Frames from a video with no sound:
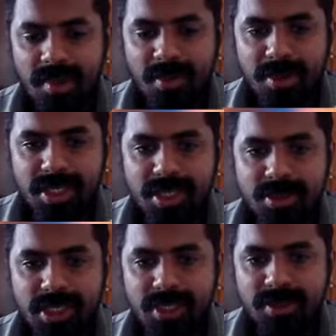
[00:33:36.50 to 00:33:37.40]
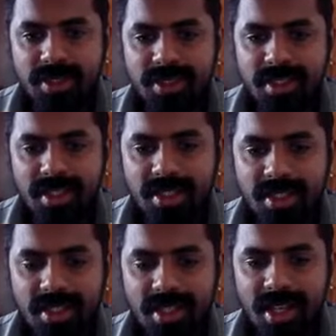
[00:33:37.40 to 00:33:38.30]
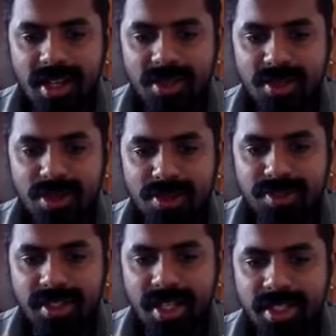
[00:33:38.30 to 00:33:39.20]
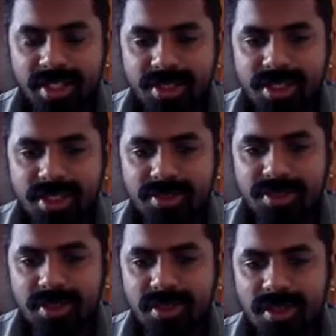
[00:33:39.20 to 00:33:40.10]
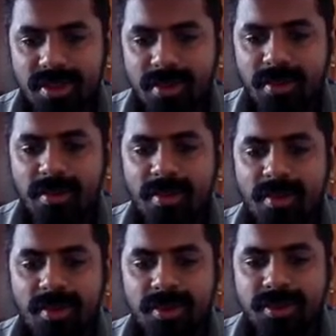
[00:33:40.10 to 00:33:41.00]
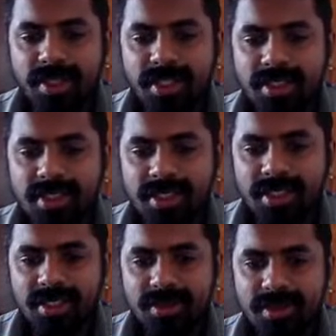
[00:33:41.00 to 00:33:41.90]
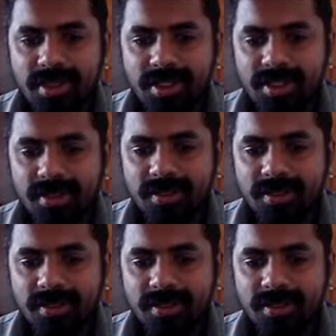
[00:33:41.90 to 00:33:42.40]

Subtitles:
bishop g1, then I have to go for knight into g4. Oh, then it's an easy winning.